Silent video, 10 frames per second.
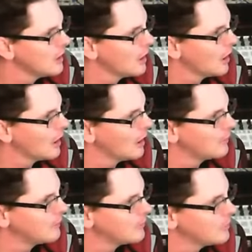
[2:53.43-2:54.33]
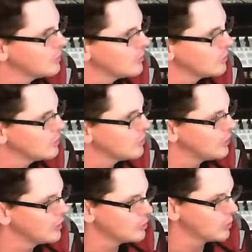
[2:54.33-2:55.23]
Um,
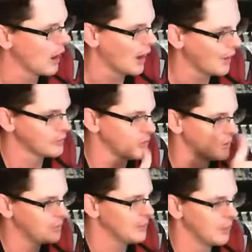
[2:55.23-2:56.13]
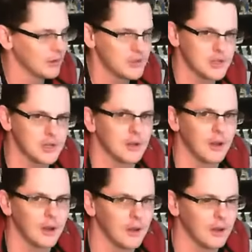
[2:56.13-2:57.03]
this would obviously be a much
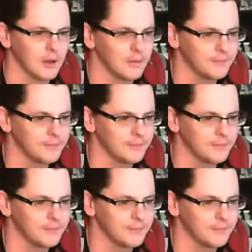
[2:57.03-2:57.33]
higher